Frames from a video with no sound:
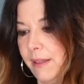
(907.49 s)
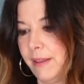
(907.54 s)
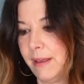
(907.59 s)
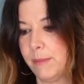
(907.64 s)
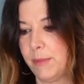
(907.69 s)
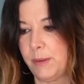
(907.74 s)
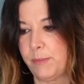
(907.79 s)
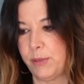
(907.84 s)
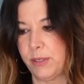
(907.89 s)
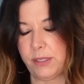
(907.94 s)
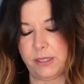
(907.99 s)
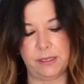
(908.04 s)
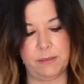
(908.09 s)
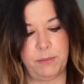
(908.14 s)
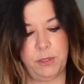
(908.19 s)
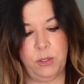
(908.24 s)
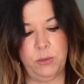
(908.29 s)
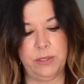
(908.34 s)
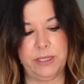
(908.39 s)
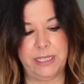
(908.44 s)
I think I'm gonna put
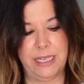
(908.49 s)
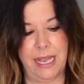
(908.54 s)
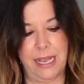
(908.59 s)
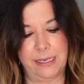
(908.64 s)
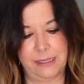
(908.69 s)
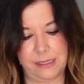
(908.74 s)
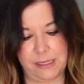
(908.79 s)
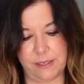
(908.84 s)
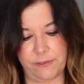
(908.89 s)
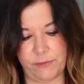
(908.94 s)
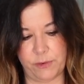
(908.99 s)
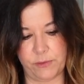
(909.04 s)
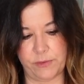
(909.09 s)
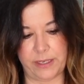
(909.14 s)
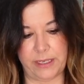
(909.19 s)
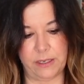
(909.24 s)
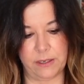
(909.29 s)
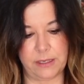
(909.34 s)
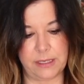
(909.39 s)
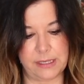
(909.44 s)
some new with tag stuff over
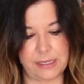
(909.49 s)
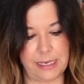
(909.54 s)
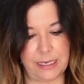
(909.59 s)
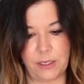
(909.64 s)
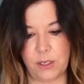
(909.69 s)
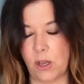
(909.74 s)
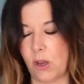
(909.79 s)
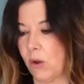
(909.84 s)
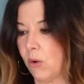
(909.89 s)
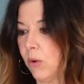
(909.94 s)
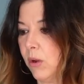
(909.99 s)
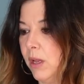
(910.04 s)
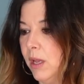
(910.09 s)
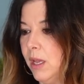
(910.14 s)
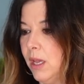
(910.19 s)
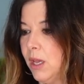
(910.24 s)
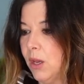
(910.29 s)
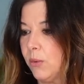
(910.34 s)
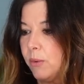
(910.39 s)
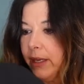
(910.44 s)
here because I know
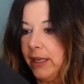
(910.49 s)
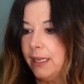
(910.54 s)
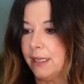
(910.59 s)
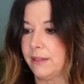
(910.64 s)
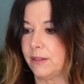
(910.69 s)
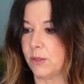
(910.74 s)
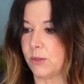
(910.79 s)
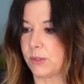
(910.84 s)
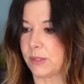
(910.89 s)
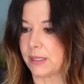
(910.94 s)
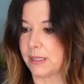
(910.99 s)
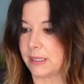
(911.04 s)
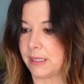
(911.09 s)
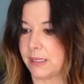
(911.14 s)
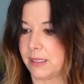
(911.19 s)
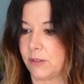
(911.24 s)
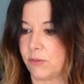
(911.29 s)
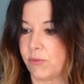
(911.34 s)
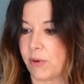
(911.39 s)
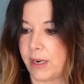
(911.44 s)
we can get those
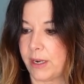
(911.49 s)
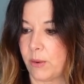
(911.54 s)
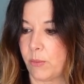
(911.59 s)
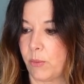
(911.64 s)
listed right